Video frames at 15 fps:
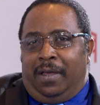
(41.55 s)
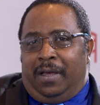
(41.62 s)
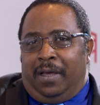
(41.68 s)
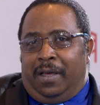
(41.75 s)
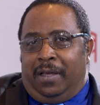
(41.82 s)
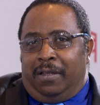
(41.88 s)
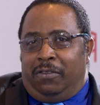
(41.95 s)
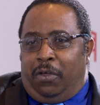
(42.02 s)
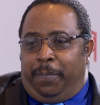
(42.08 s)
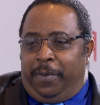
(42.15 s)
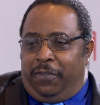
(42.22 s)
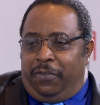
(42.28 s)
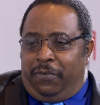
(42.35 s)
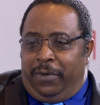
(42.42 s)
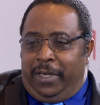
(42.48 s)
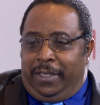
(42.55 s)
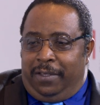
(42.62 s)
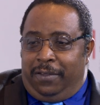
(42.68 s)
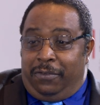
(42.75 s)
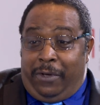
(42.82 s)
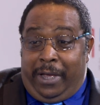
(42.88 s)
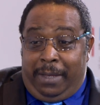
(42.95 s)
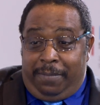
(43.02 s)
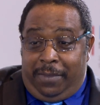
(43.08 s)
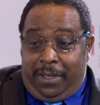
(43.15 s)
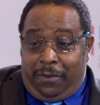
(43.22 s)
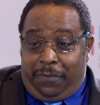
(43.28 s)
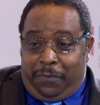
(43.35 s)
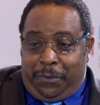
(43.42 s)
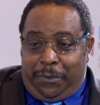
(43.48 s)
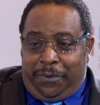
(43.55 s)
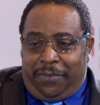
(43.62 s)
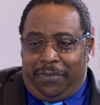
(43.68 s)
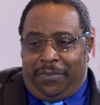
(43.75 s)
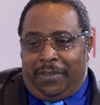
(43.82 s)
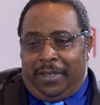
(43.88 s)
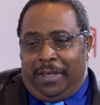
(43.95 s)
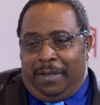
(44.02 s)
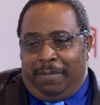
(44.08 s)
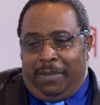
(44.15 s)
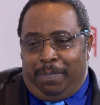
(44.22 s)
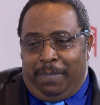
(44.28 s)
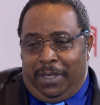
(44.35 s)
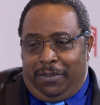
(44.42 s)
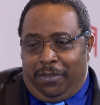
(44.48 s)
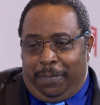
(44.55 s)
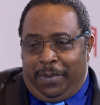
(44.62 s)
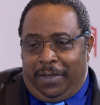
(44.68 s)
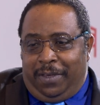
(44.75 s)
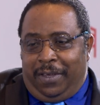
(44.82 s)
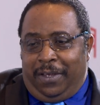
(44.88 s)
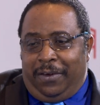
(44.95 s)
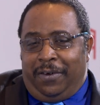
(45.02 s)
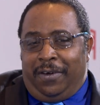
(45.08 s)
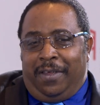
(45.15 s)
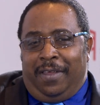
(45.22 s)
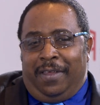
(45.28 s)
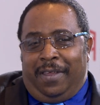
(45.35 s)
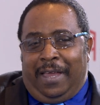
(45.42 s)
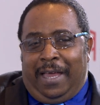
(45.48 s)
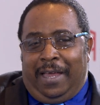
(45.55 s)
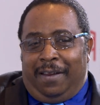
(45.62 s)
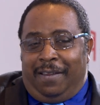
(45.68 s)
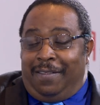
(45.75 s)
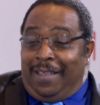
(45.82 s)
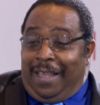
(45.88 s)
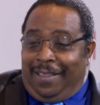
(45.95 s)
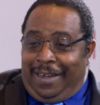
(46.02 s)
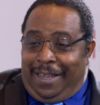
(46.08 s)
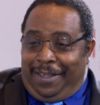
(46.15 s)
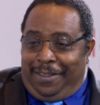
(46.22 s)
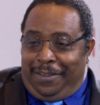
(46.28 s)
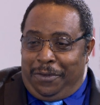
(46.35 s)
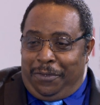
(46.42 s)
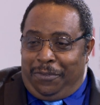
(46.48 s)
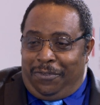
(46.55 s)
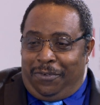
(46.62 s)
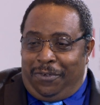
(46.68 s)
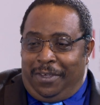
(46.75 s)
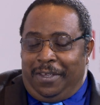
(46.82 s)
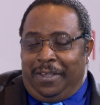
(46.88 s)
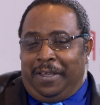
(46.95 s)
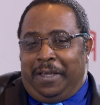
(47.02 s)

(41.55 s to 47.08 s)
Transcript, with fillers: Uh, topics relating to IMT, of course, um, the big topic here, and the satellite industry.